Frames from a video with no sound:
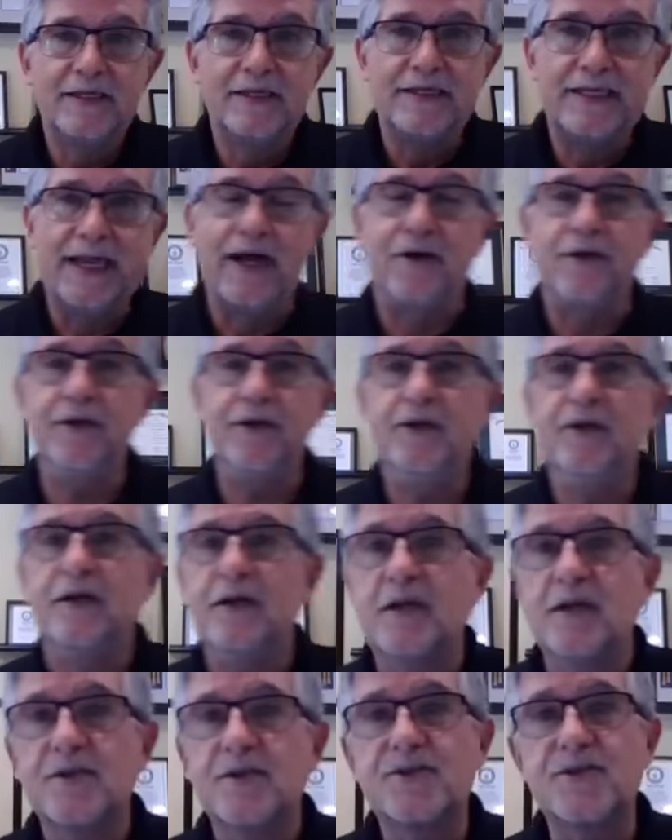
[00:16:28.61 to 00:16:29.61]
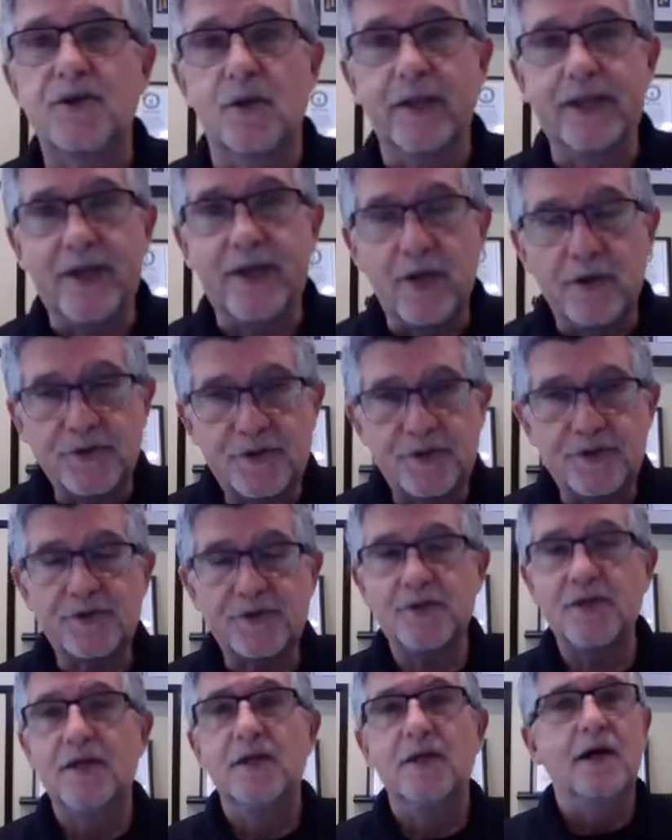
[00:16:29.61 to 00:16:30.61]
Now,
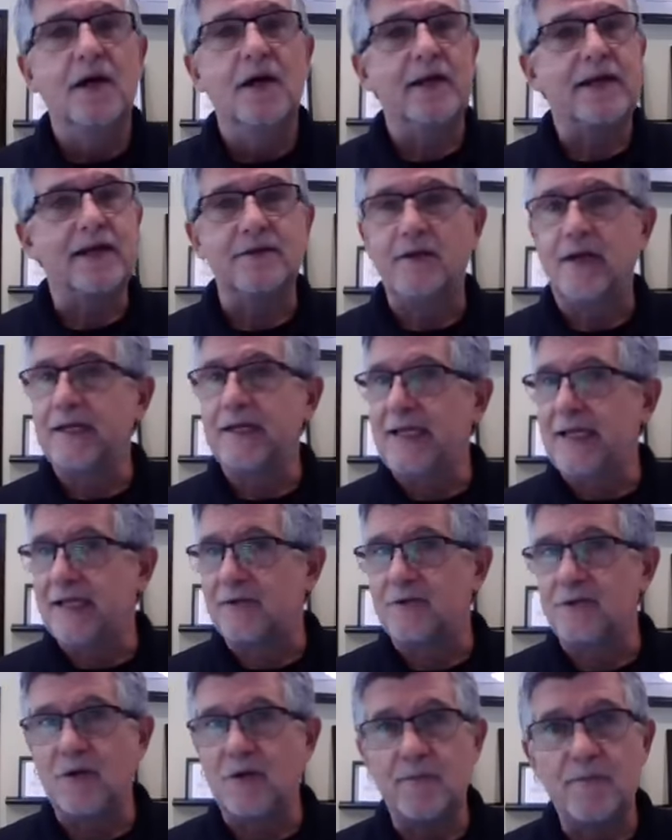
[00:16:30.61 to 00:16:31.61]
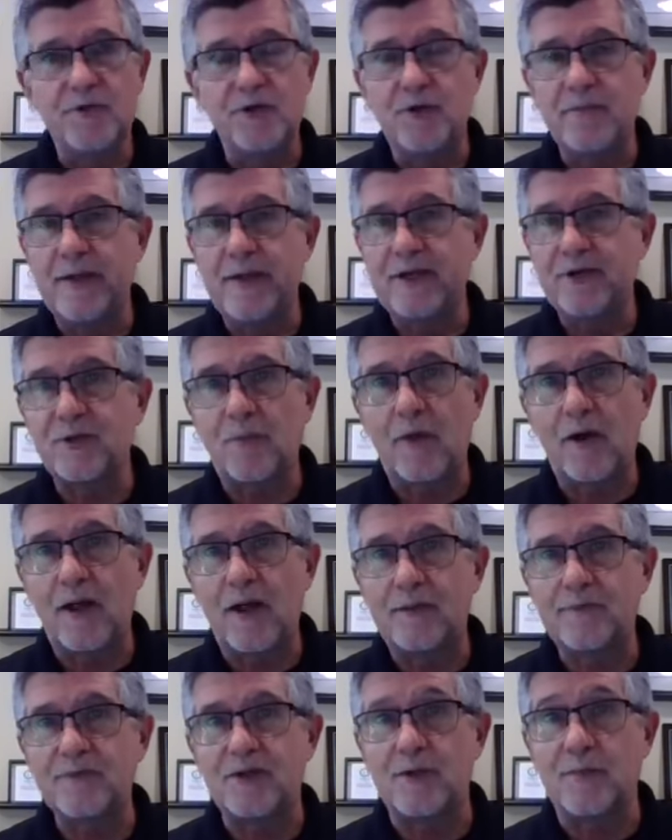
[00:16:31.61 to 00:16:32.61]
scoliosis, again, two major
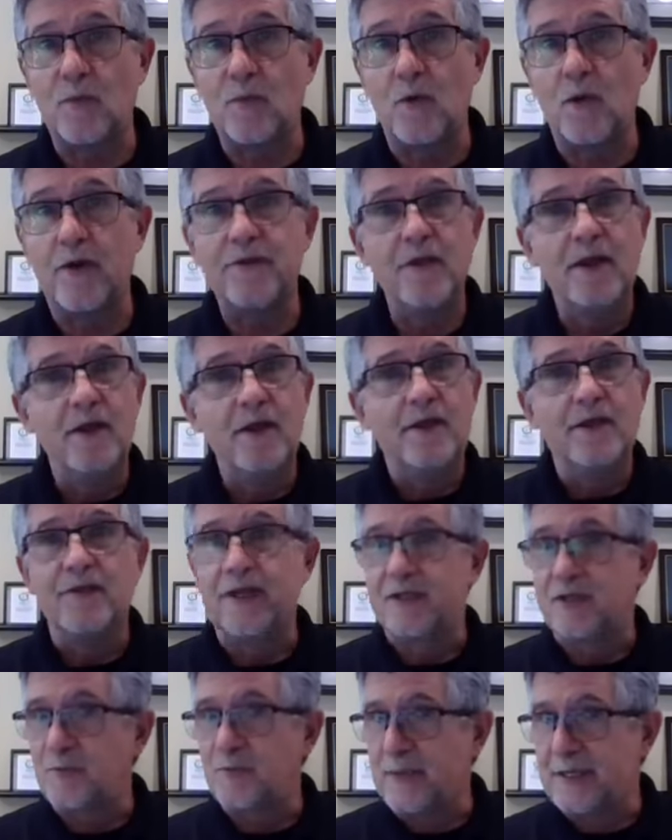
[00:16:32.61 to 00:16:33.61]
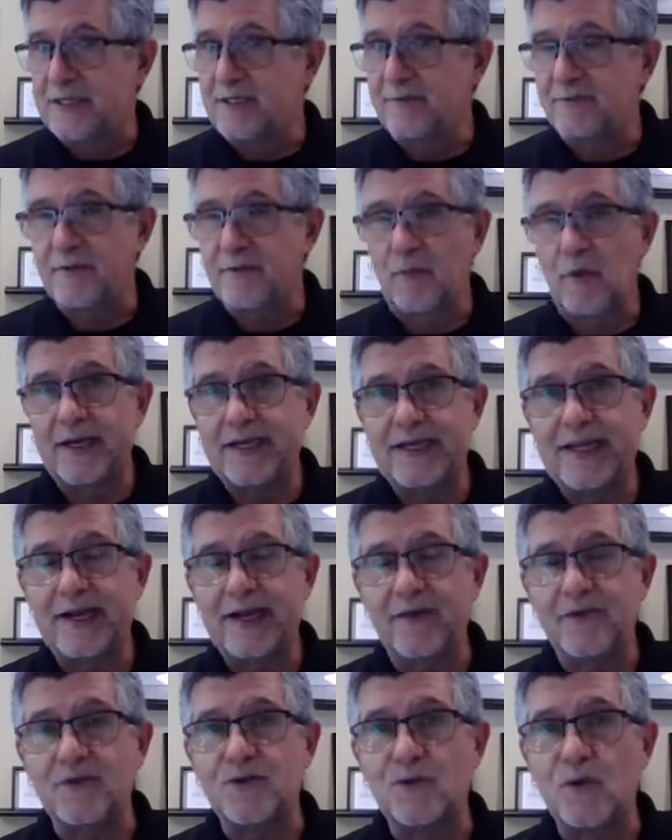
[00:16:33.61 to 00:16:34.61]
problems. Number one, it speeds up the
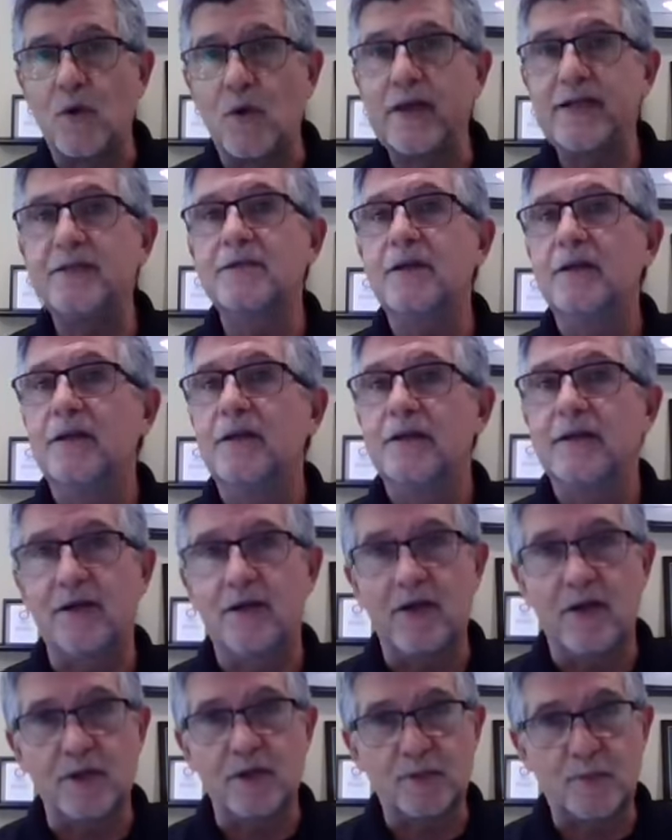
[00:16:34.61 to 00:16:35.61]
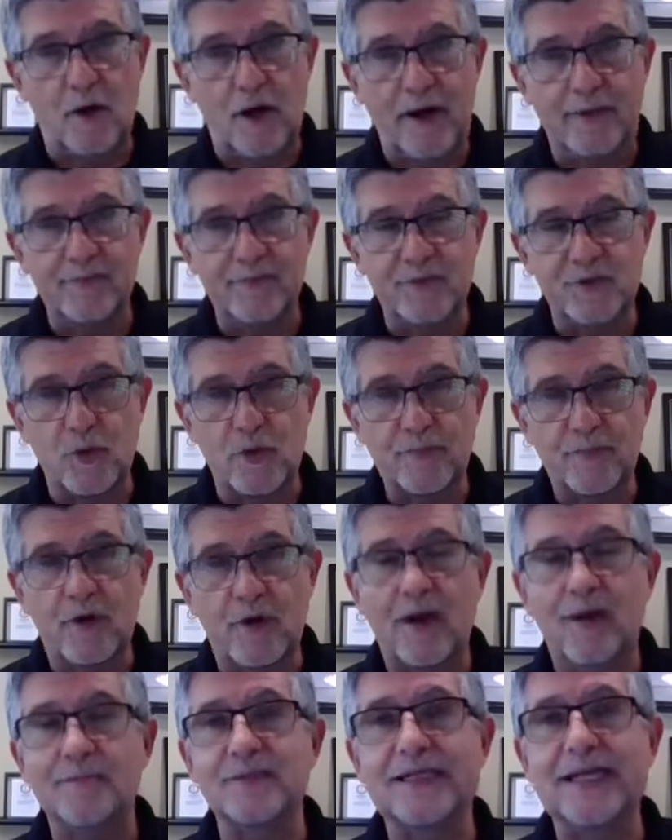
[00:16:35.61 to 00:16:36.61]
breakdown of the joints, can cause joint
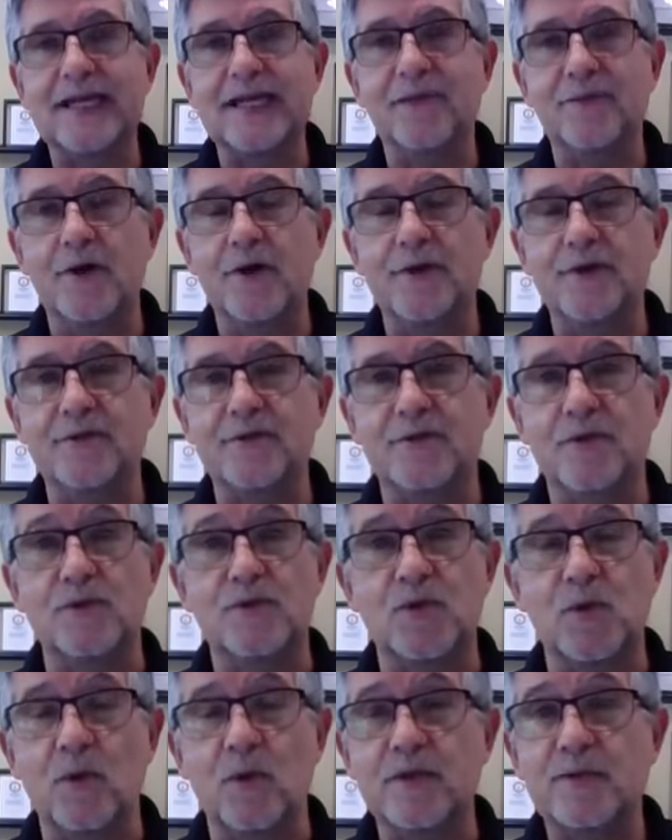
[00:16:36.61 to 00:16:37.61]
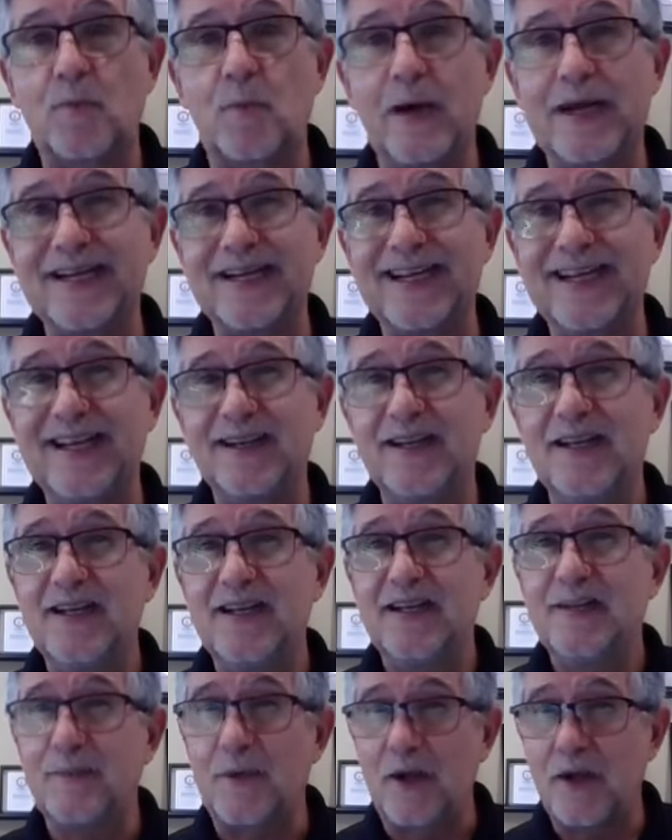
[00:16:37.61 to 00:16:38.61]
problems down the road as those joints break down.
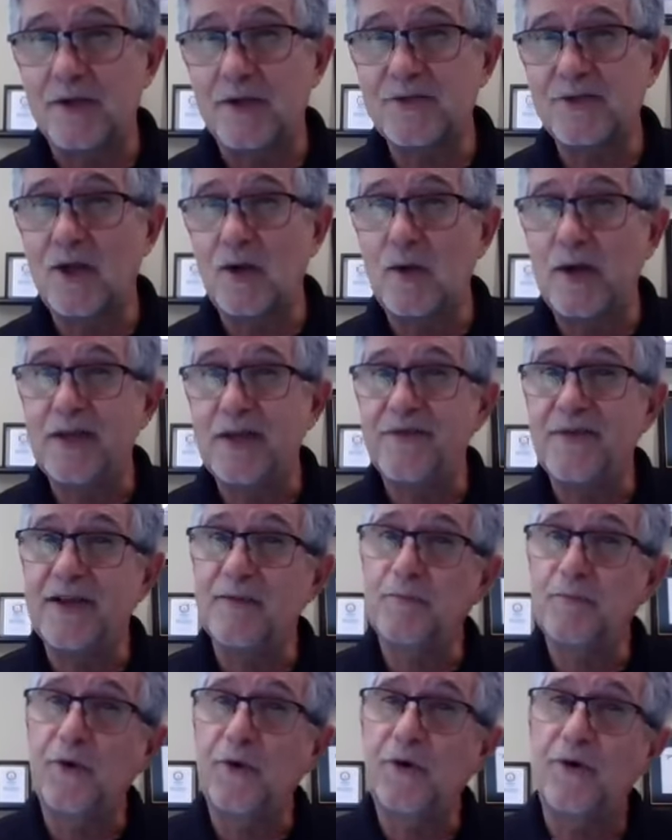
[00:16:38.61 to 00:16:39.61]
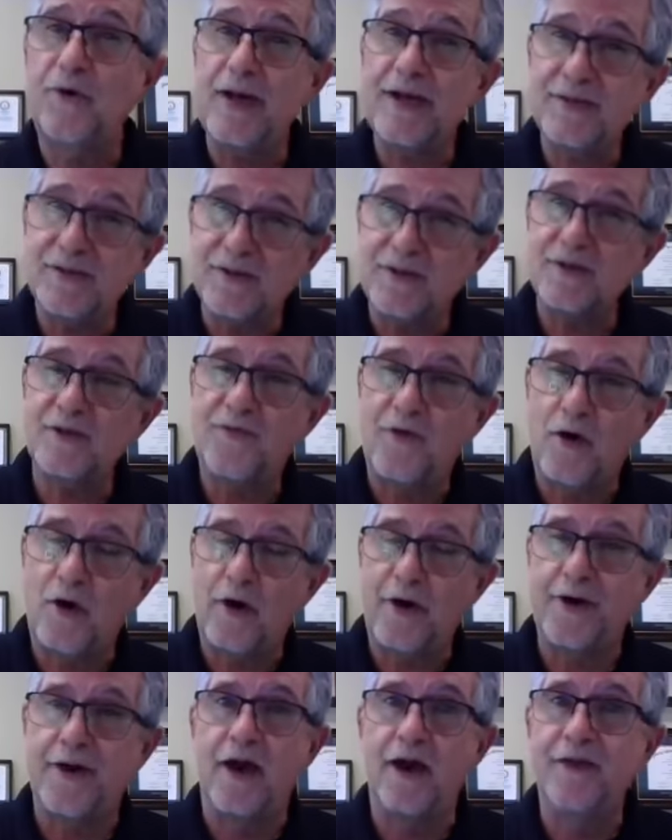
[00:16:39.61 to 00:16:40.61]
But also, if it progresses
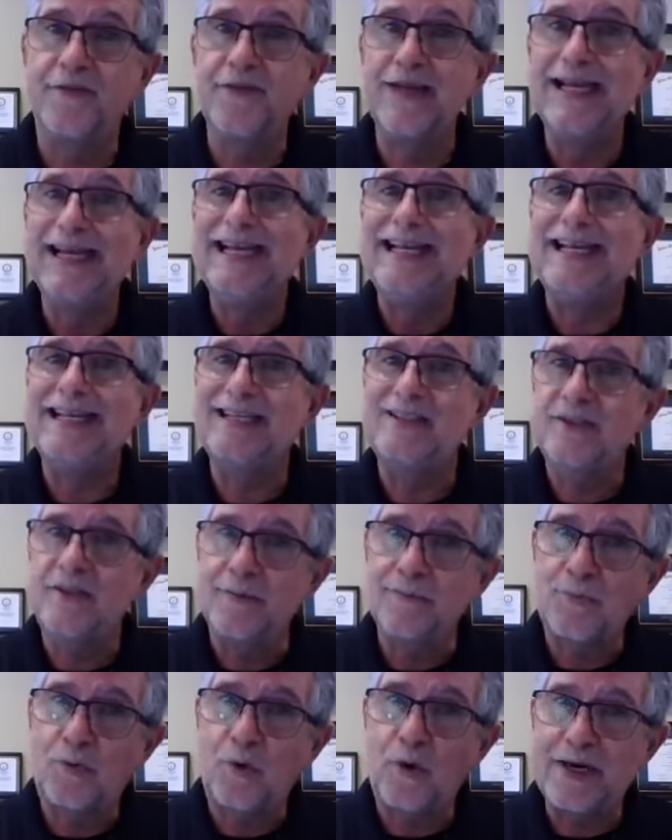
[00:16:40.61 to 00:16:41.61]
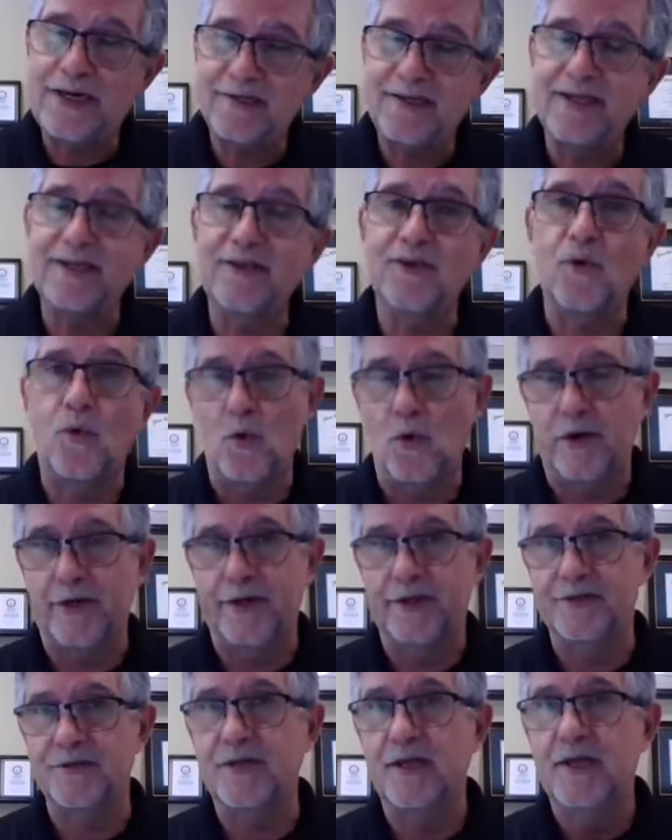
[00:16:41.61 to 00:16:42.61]
far enough, it's compressing the organs.